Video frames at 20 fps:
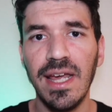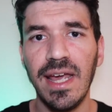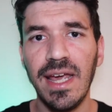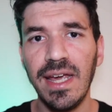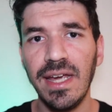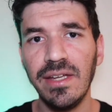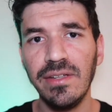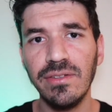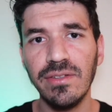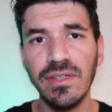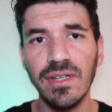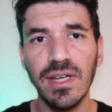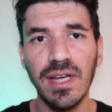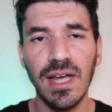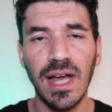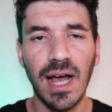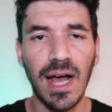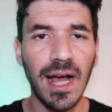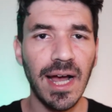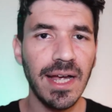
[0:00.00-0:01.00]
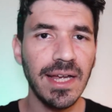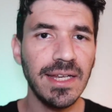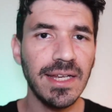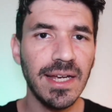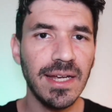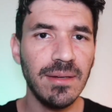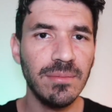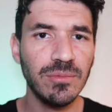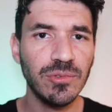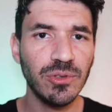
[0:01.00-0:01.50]
And I
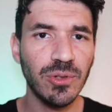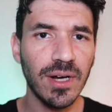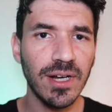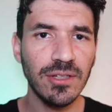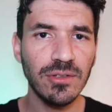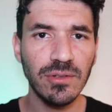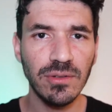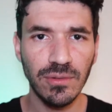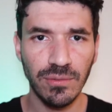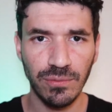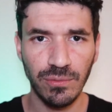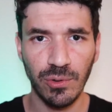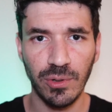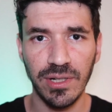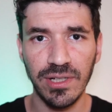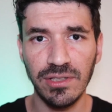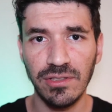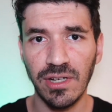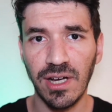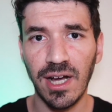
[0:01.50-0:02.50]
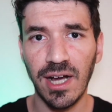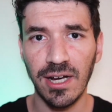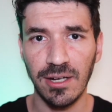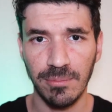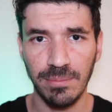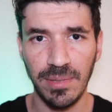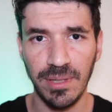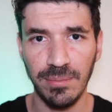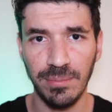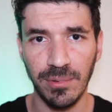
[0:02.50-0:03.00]
am trying to avoid to hire
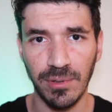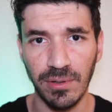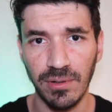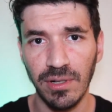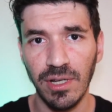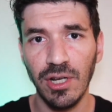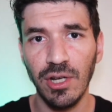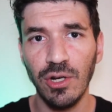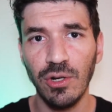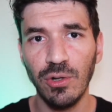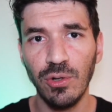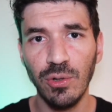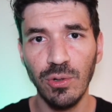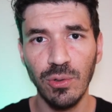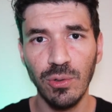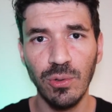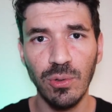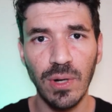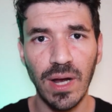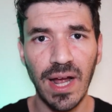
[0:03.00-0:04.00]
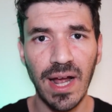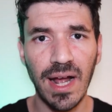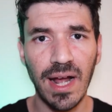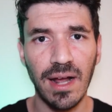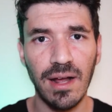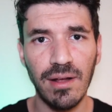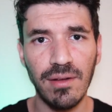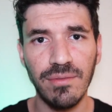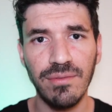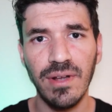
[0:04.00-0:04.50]
people who
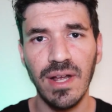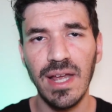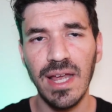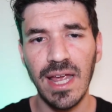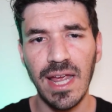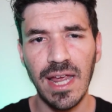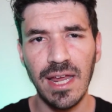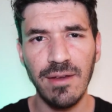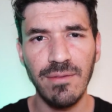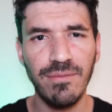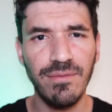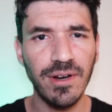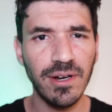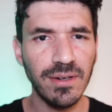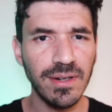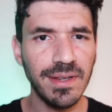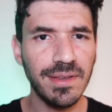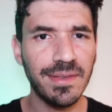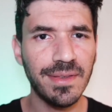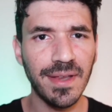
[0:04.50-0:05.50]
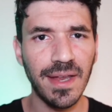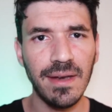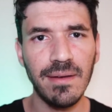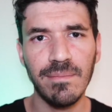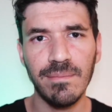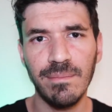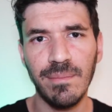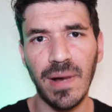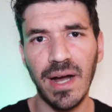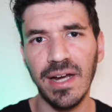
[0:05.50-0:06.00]
have a very
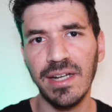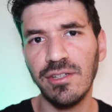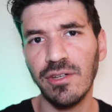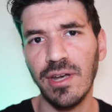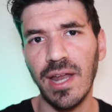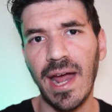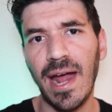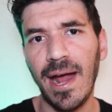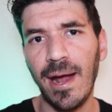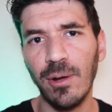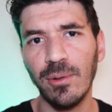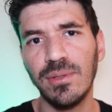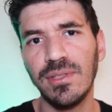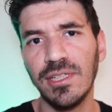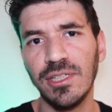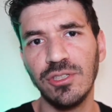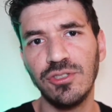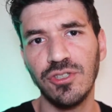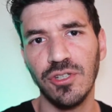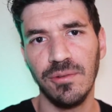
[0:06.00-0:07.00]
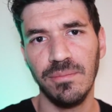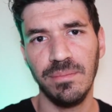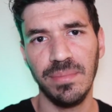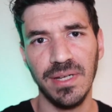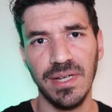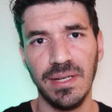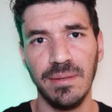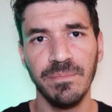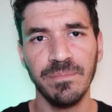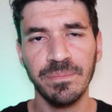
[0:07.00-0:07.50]
set mind on how things should
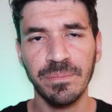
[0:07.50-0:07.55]
be.